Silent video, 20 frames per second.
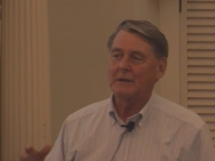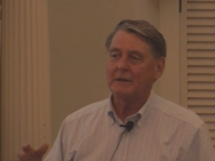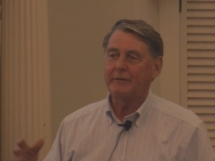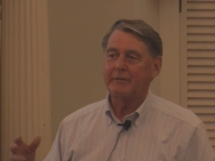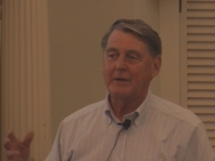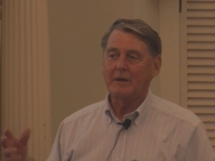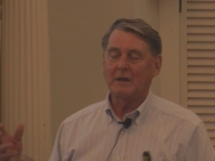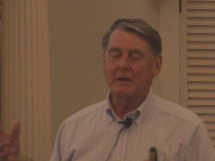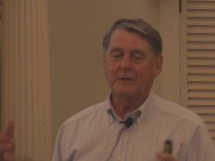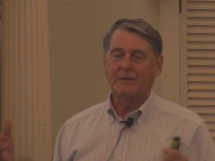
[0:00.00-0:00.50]

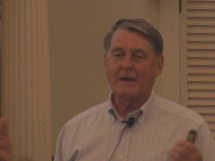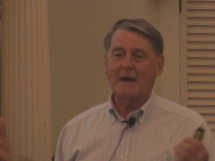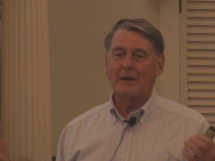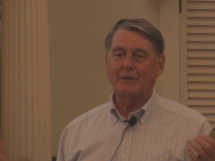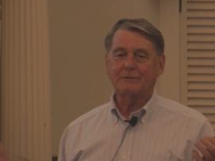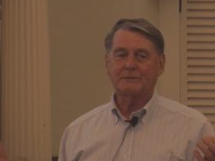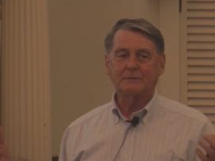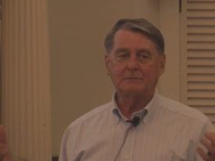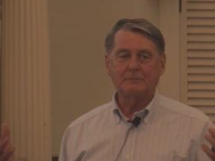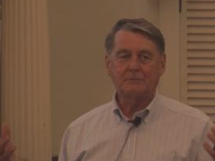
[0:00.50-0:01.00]
literally
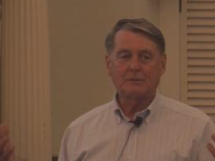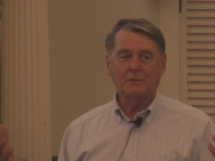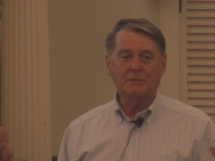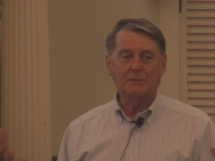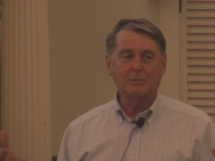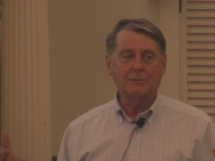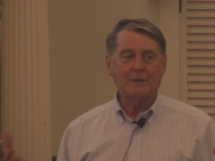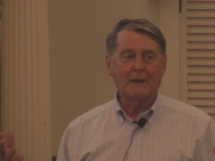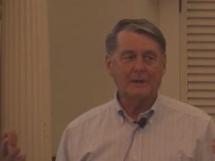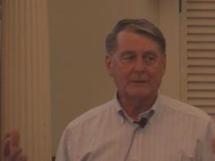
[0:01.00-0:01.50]
1,000 to
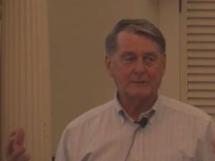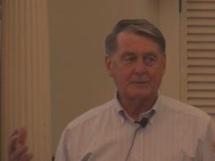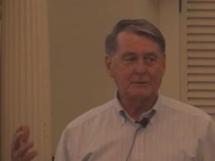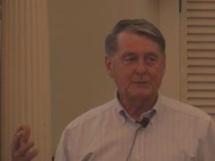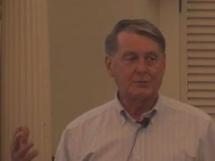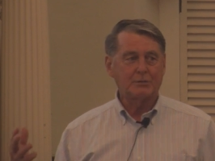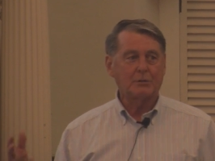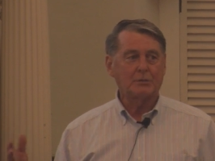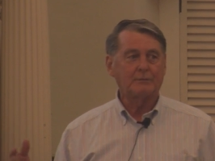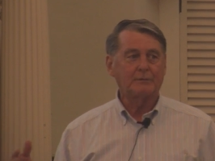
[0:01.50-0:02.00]

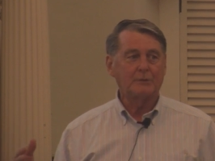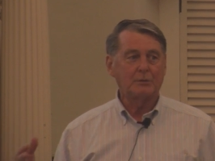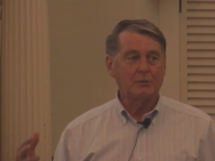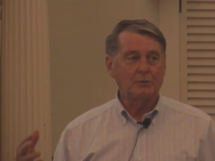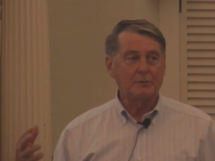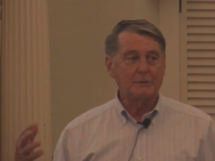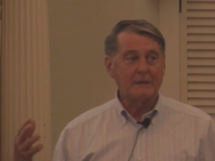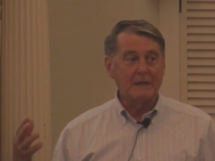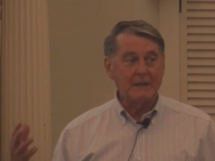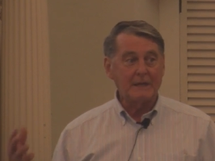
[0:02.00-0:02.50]
2,000 children
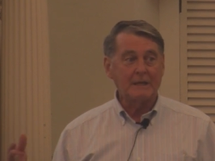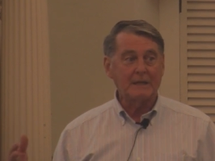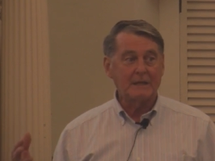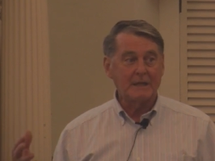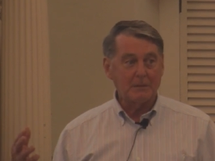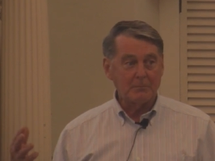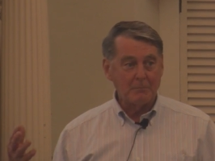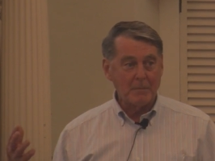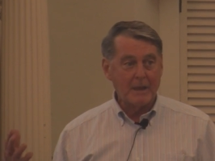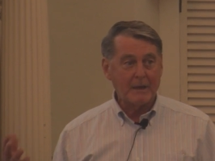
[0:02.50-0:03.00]
who
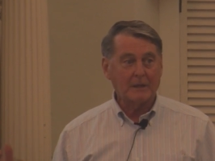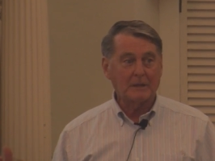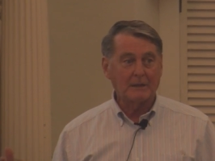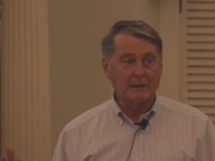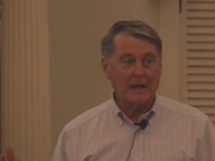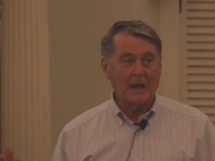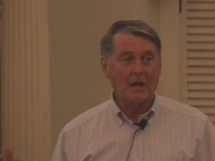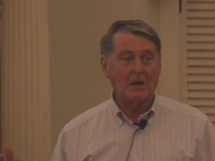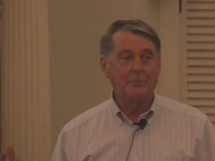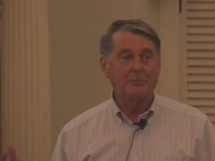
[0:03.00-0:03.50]
needed medical
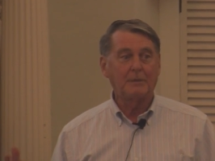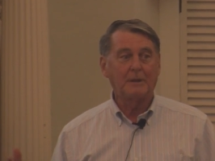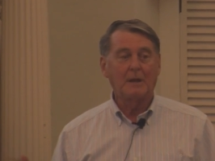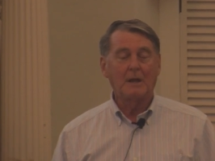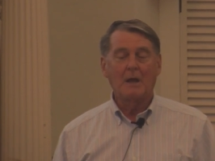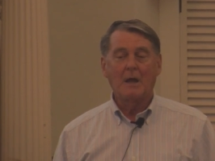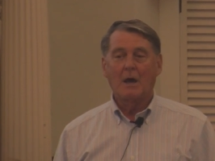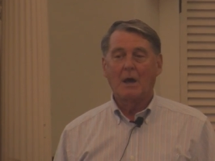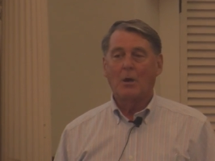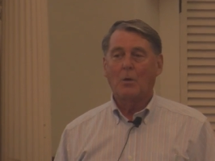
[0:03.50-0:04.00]
help,
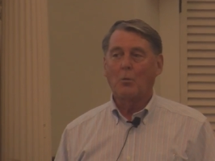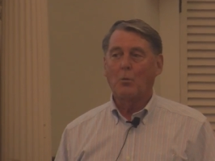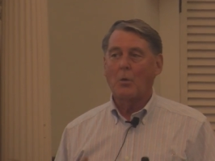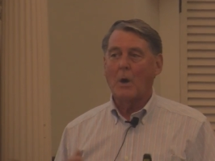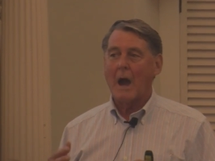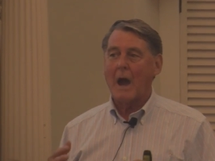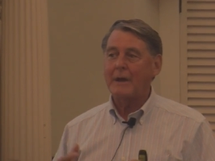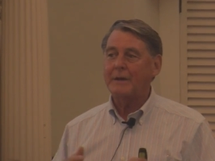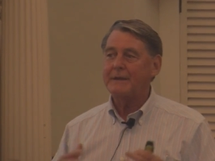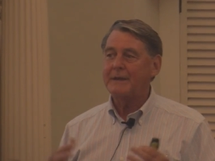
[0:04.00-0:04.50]

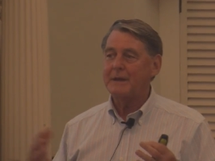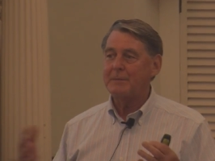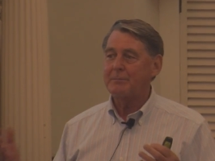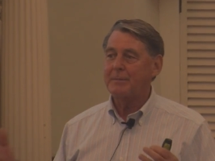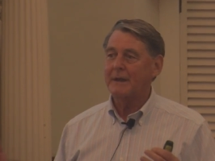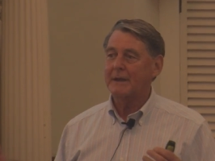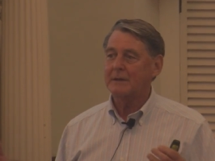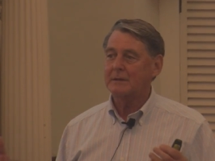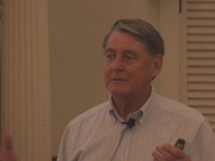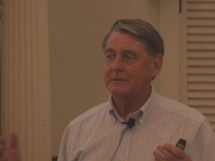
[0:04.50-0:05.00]
how did they
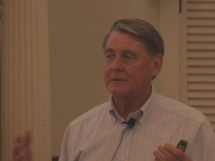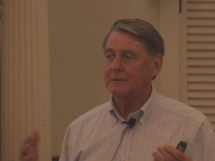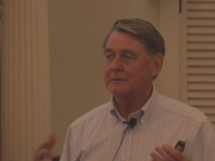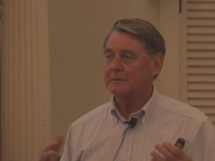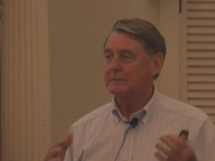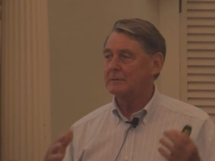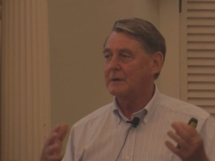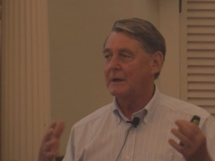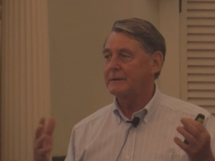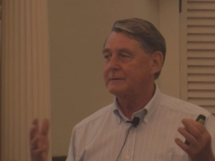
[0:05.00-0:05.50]
pick
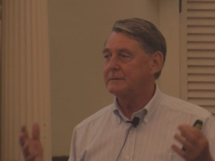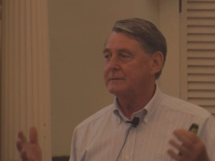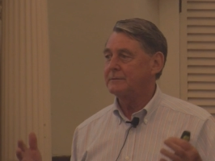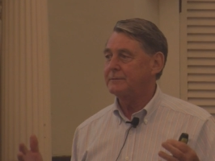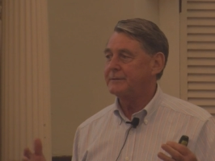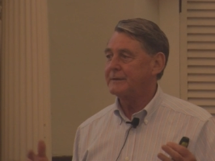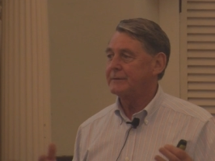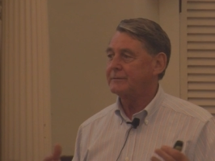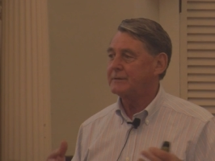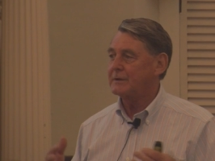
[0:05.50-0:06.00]
the
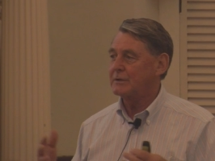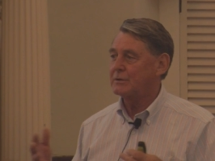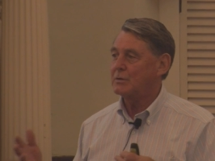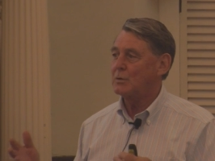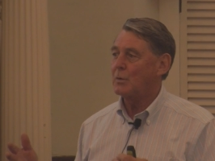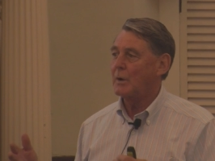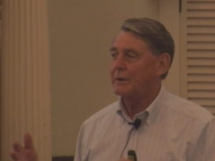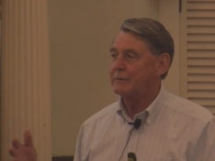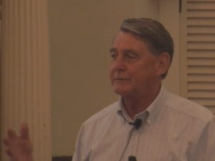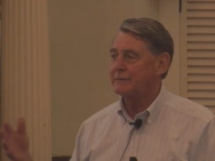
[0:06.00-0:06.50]
150,
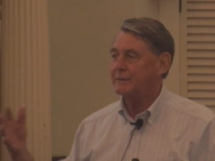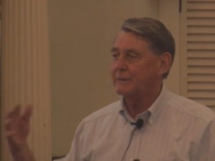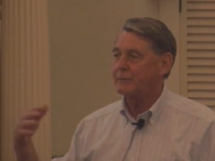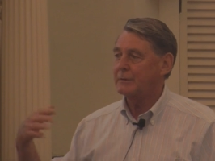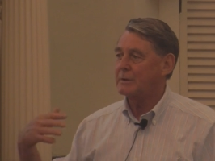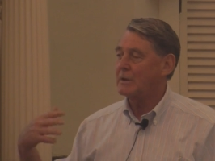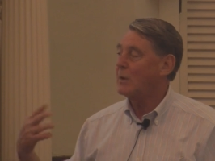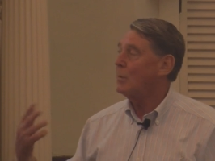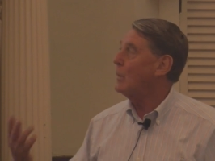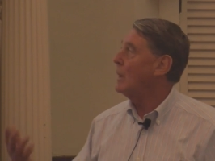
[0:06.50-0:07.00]
200 that
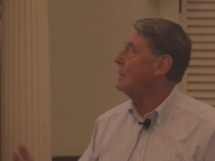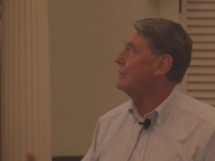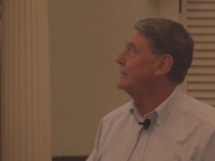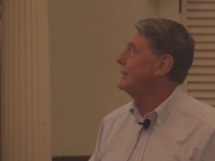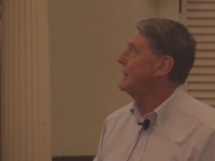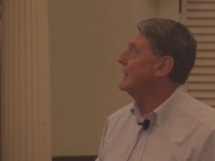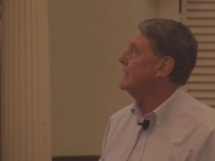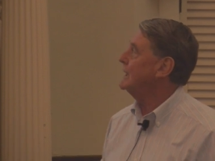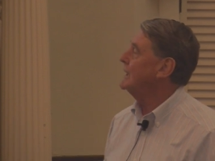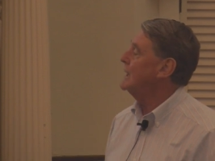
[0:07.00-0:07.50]
would go out
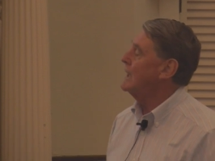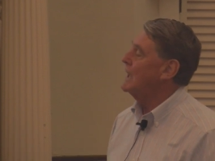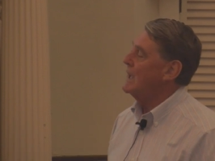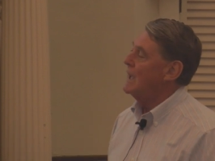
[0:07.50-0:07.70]
there?